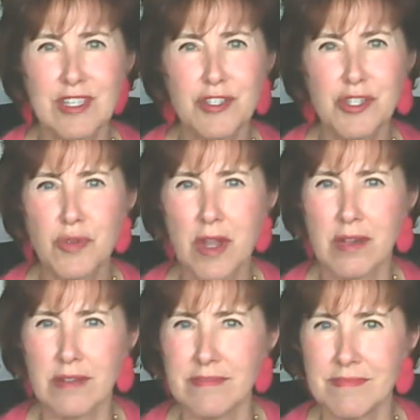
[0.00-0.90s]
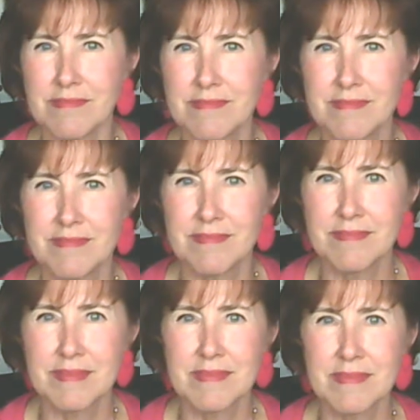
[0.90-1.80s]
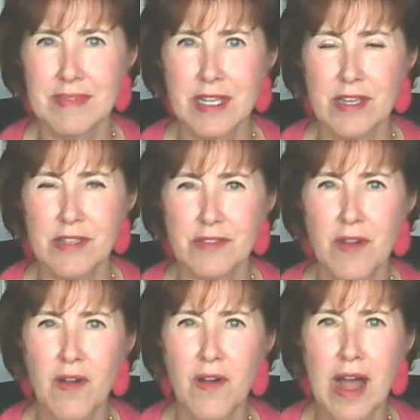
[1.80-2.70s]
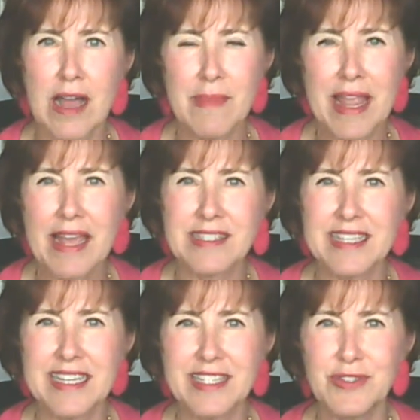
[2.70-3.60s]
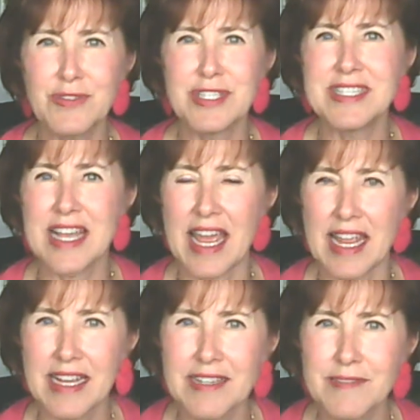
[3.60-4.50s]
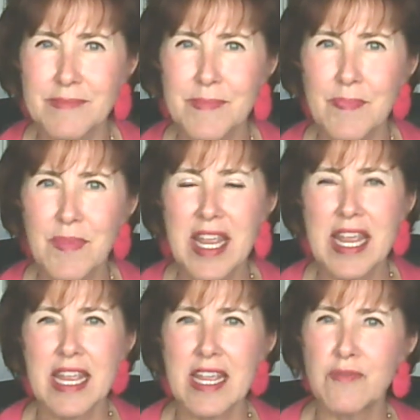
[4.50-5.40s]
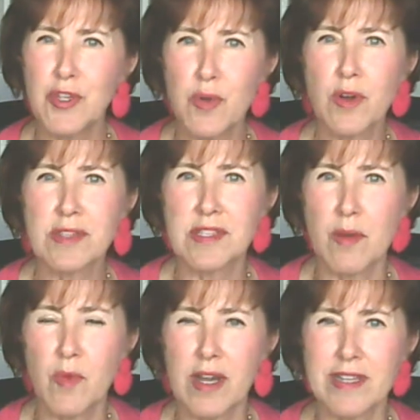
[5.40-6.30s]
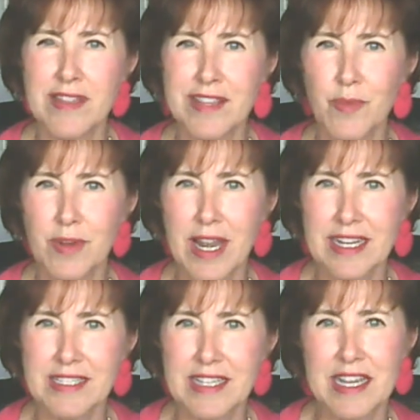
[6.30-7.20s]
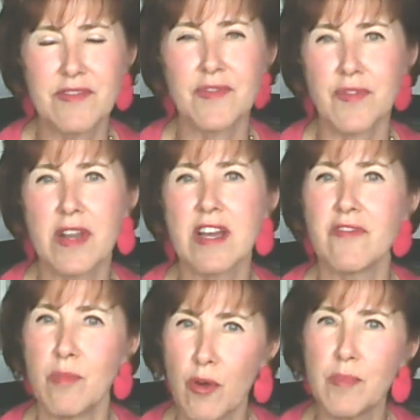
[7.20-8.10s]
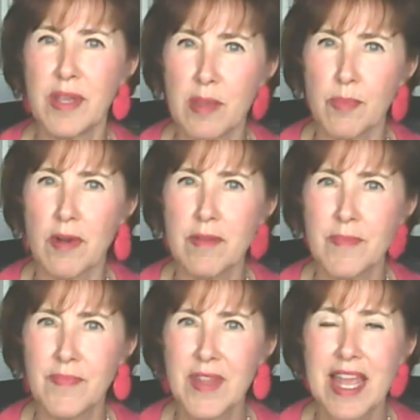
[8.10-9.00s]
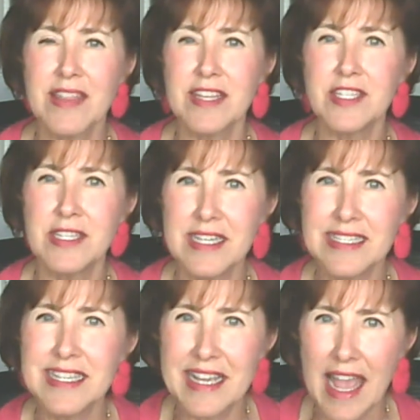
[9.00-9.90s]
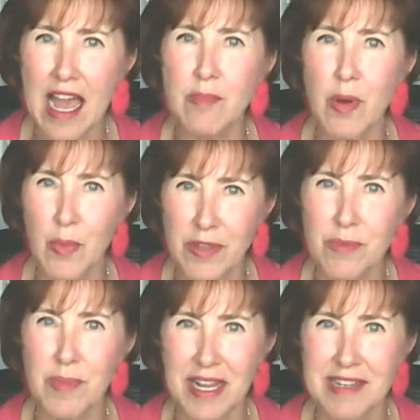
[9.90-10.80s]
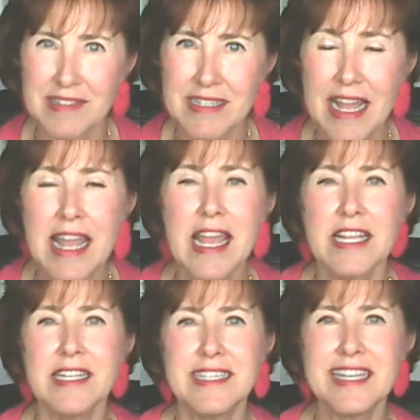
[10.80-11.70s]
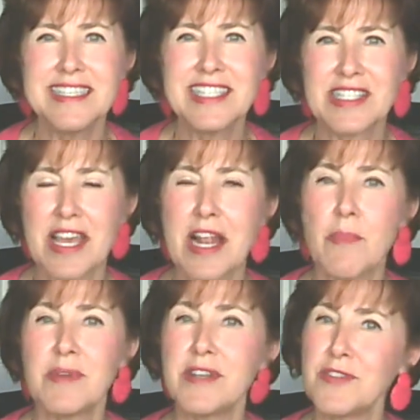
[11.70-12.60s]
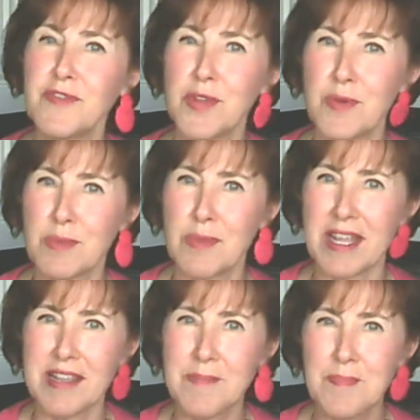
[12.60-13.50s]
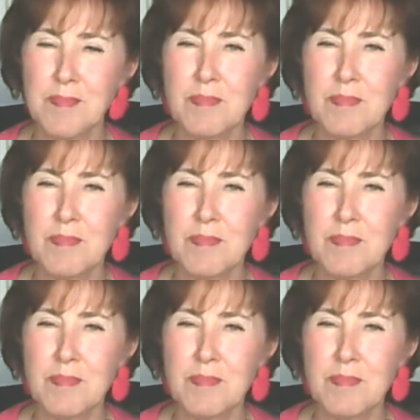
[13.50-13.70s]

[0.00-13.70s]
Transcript: you struggle. So I'm asking you today, if you are someone that would like to get in front of more people, then you need to gab with me. You need to set up an interview with me